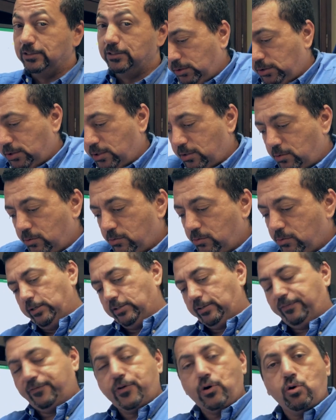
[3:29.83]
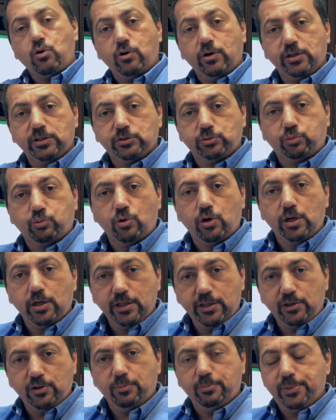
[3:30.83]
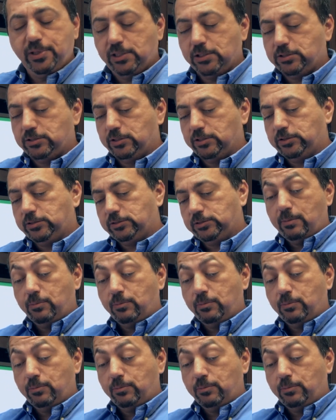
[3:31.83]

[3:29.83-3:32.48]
So as far as running your business,